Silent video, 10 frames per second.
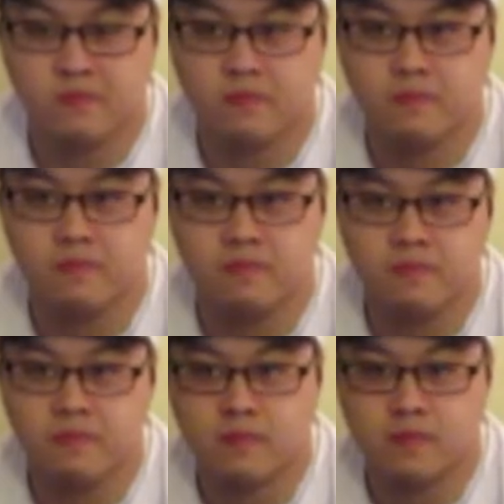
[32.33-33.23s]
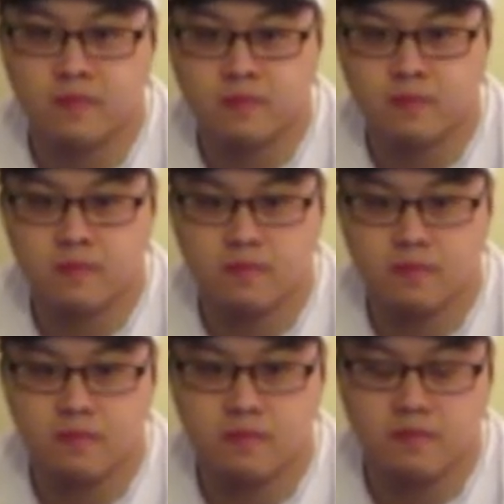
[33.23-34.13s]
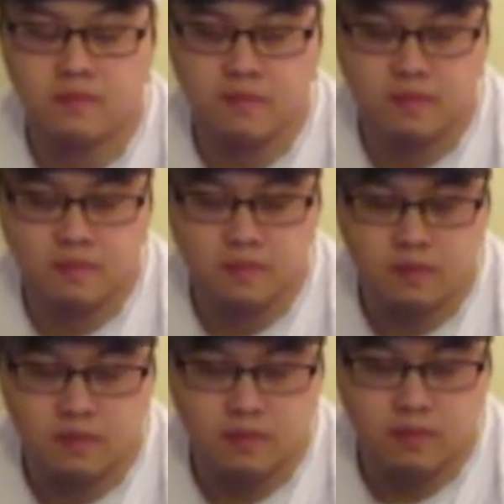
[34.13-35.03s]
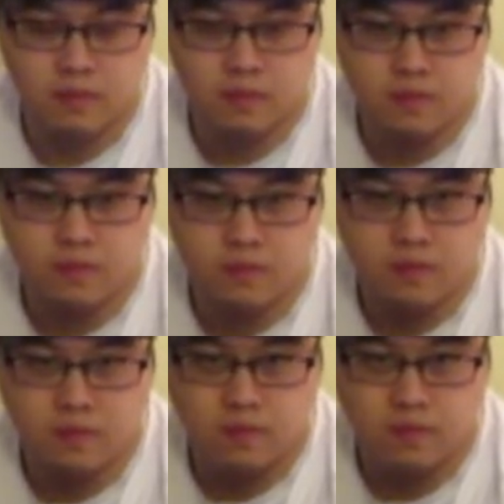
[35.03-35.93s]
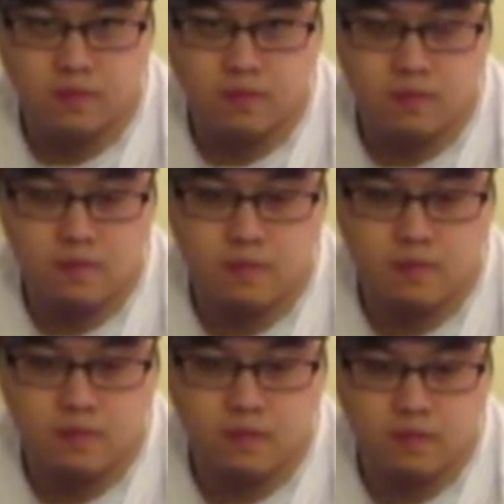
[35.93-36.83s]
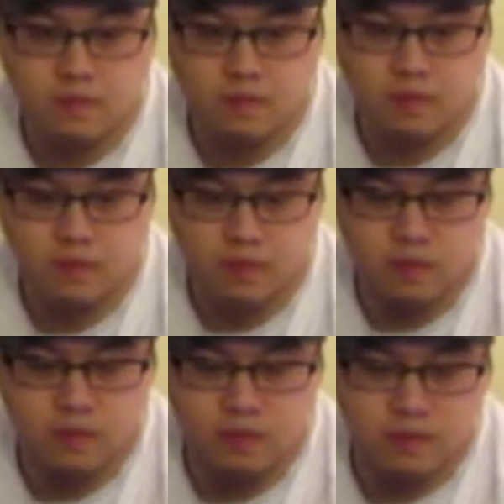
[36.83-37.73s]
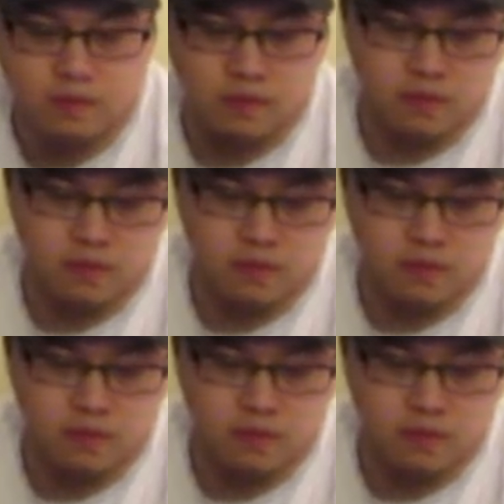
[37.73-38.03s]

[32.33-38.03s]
(not speaking)